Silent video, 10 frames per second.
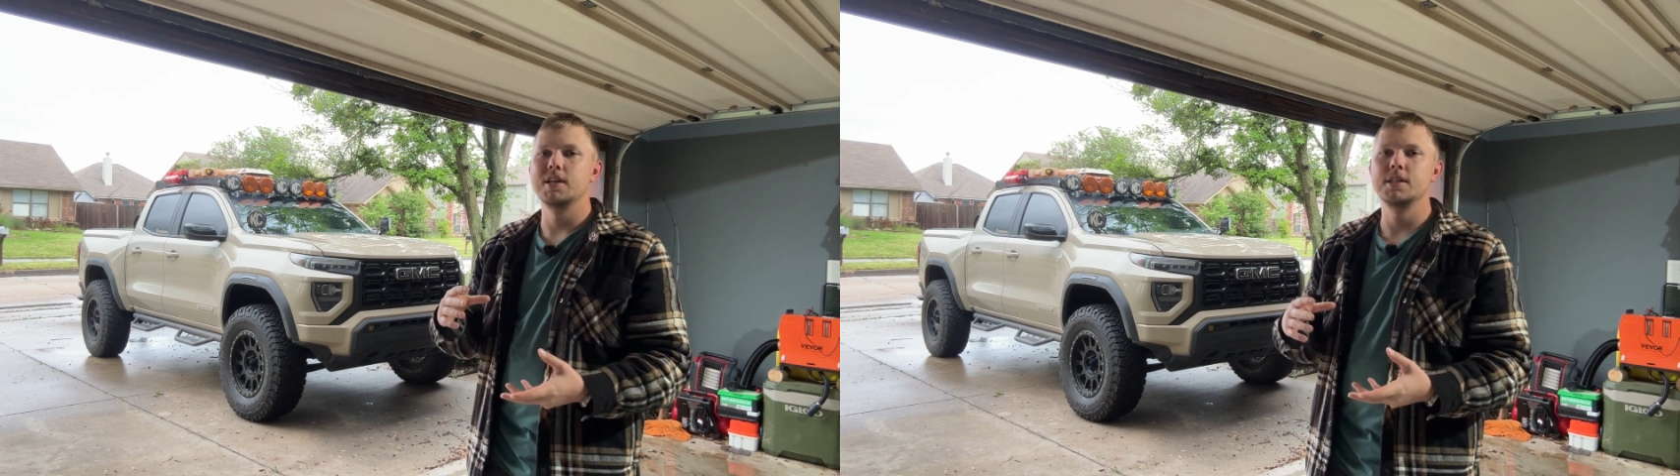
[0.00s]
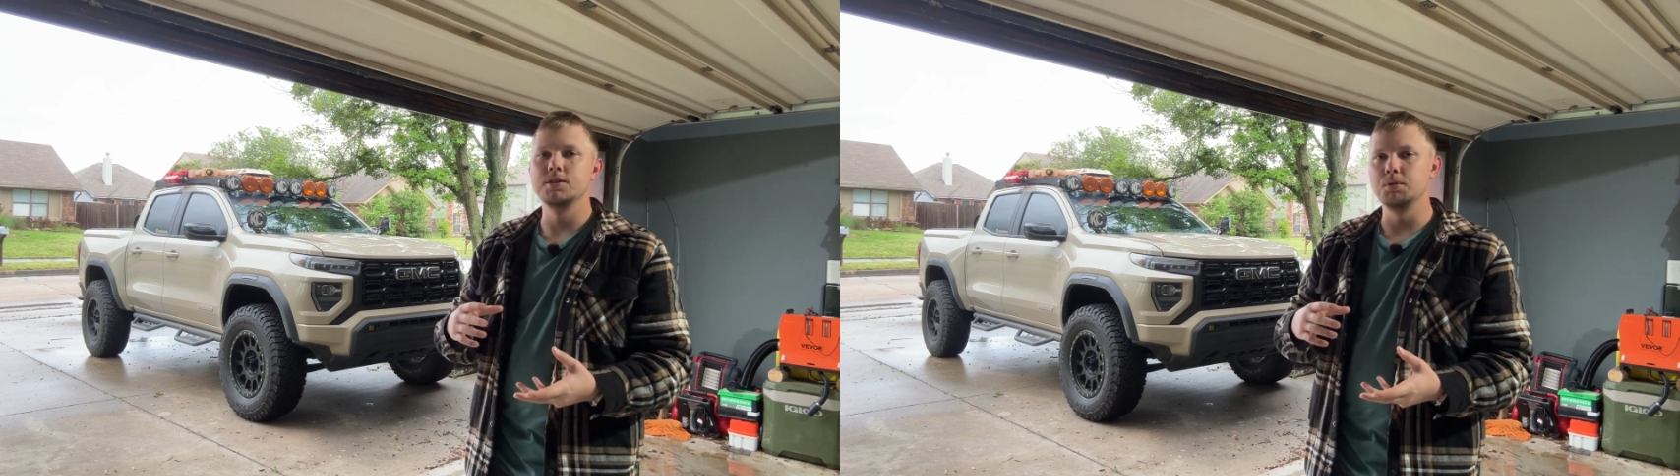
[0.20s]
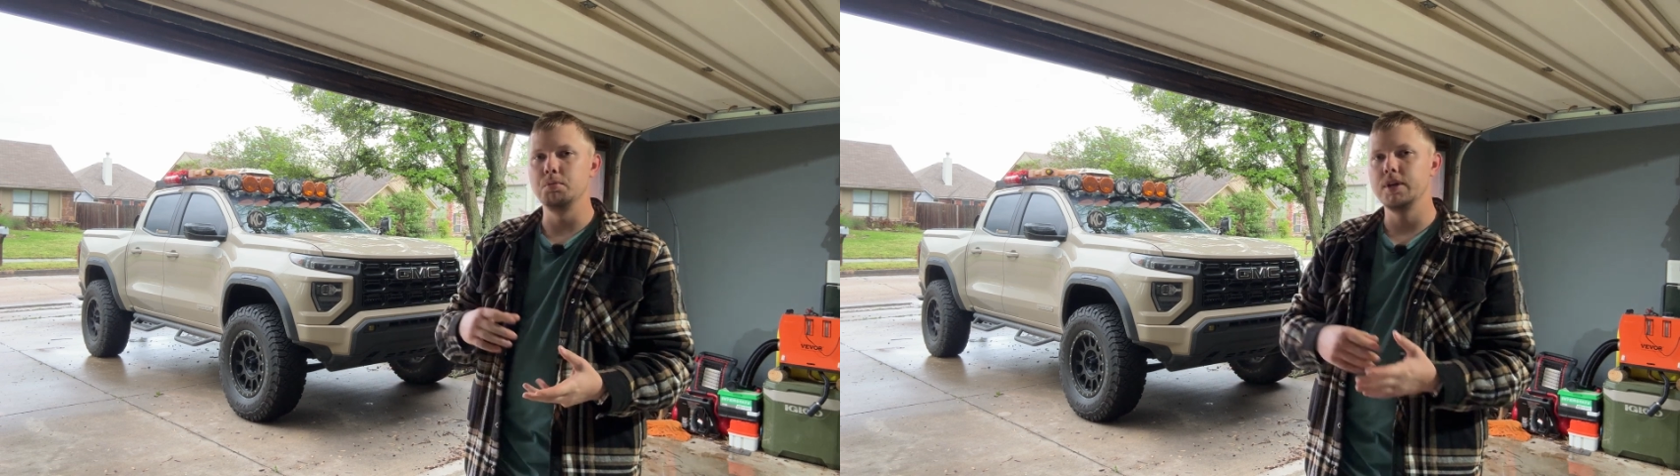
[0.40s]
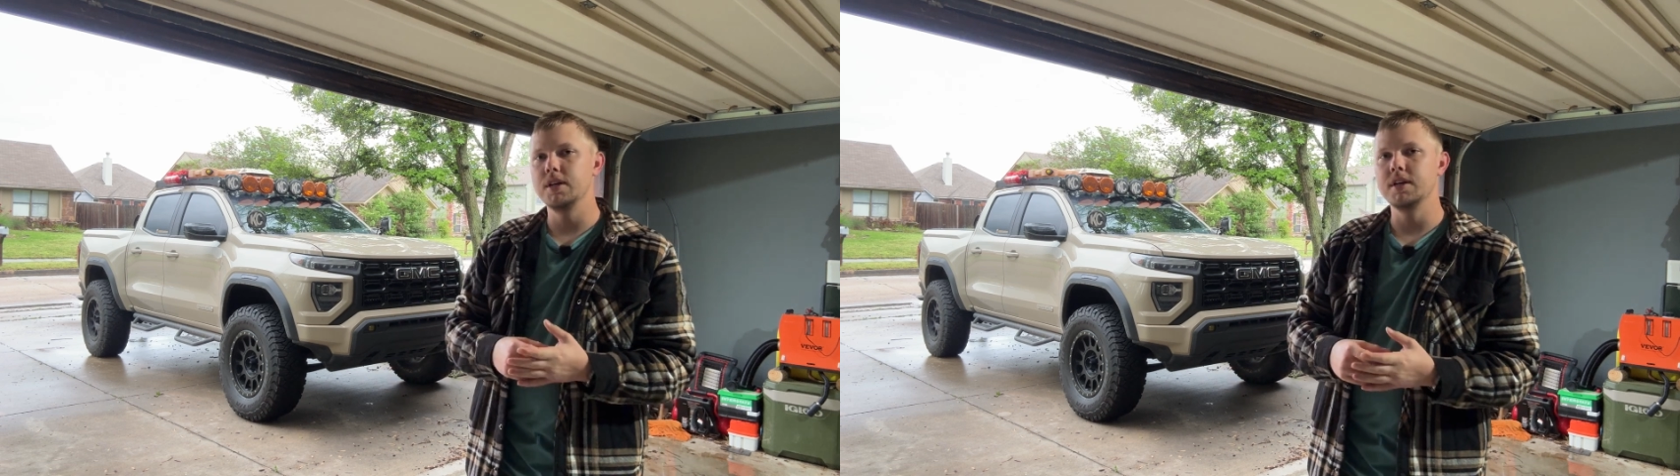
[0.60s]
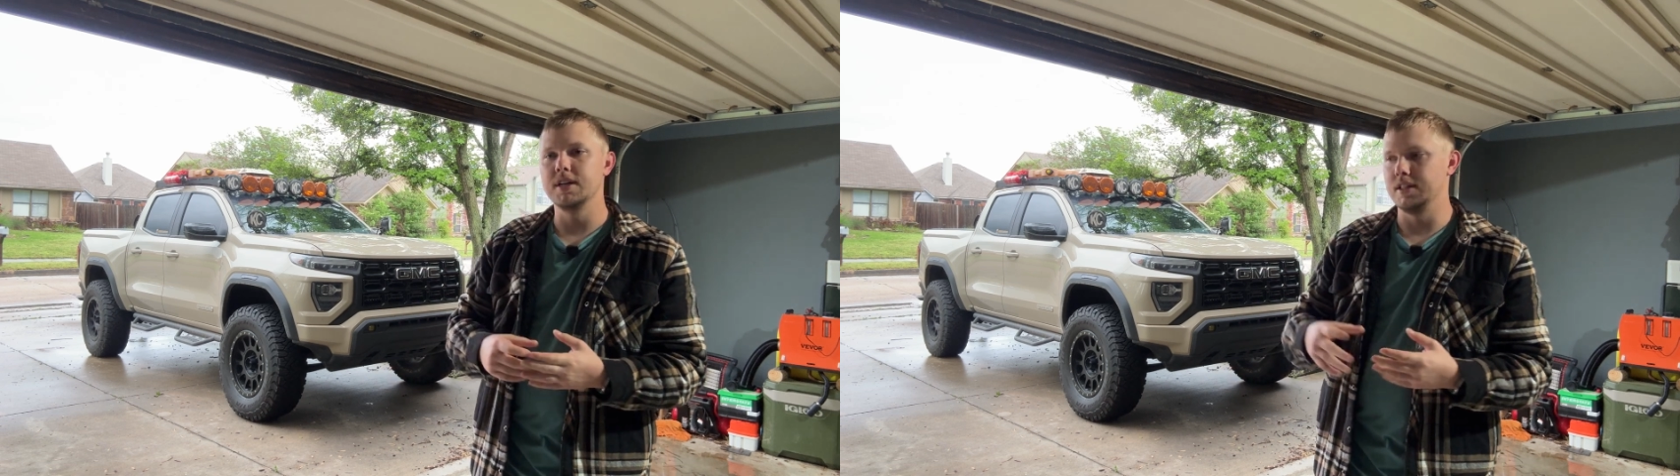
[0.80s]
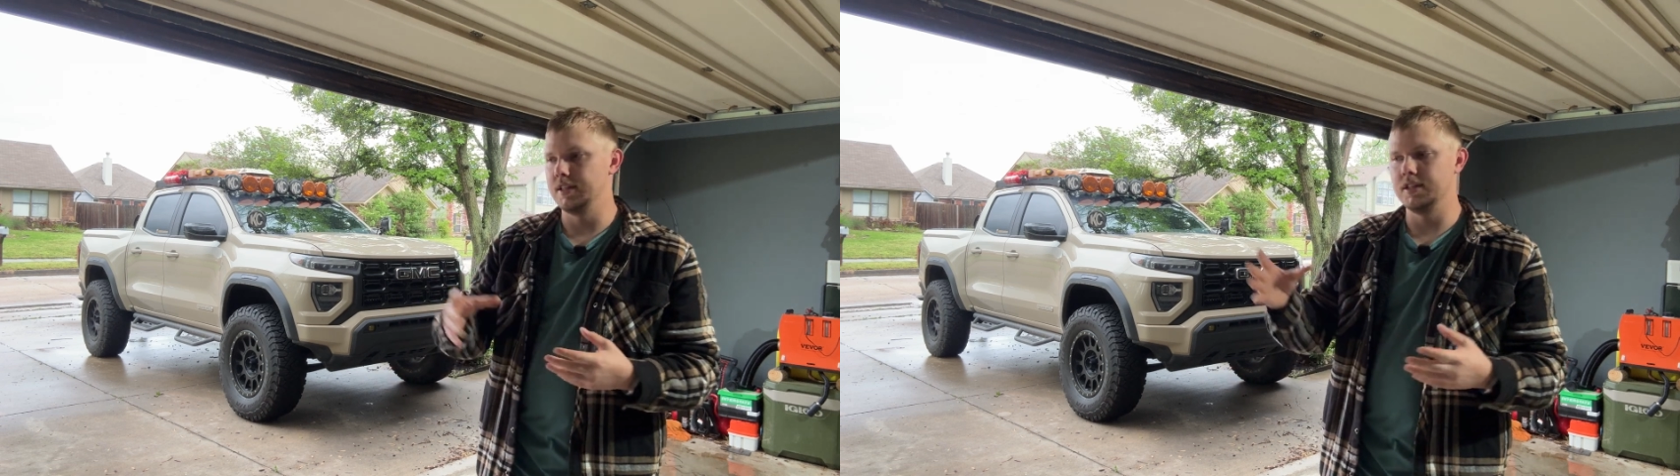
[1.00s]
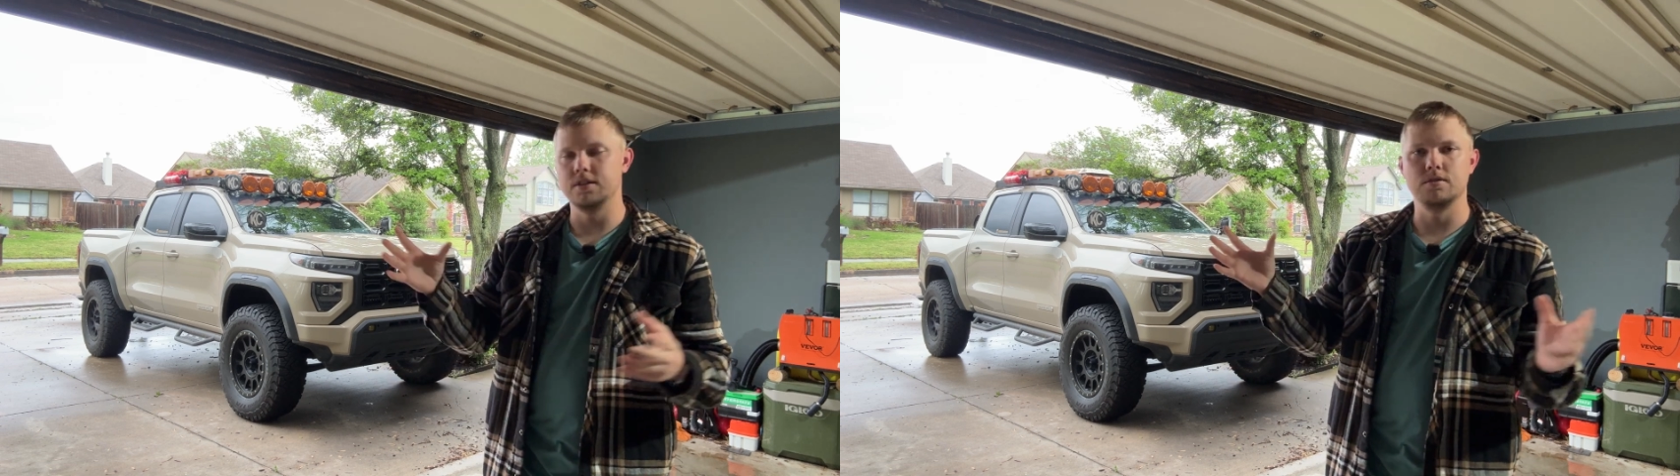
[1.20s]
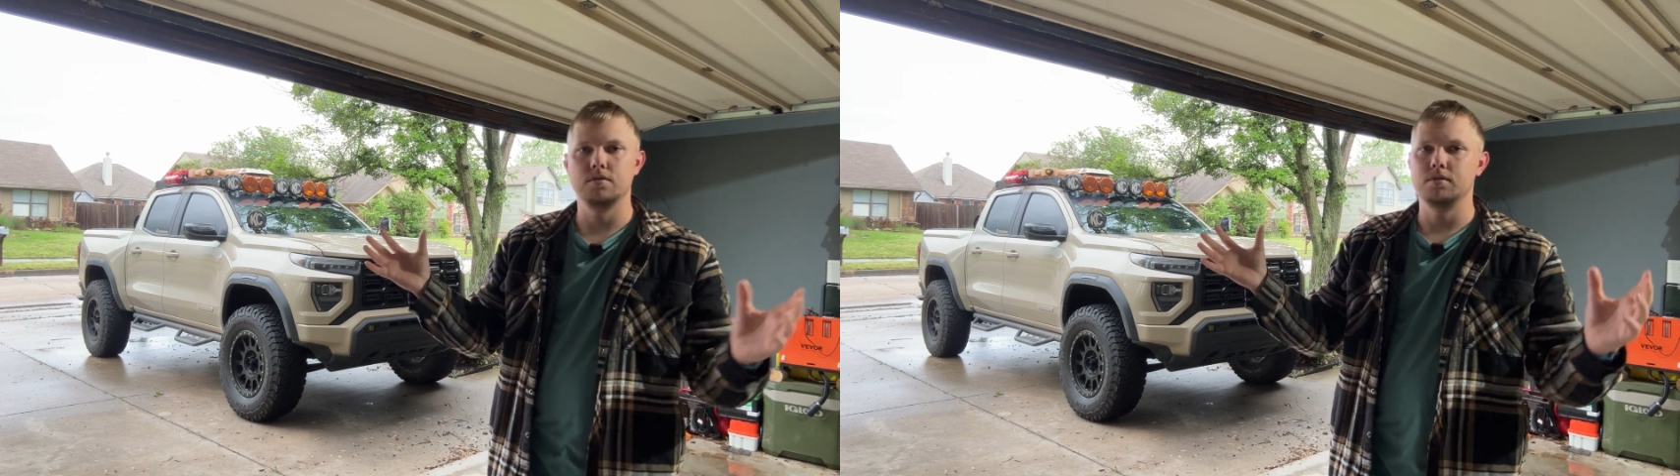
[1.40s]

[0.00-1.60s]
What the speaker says: needs to be, and then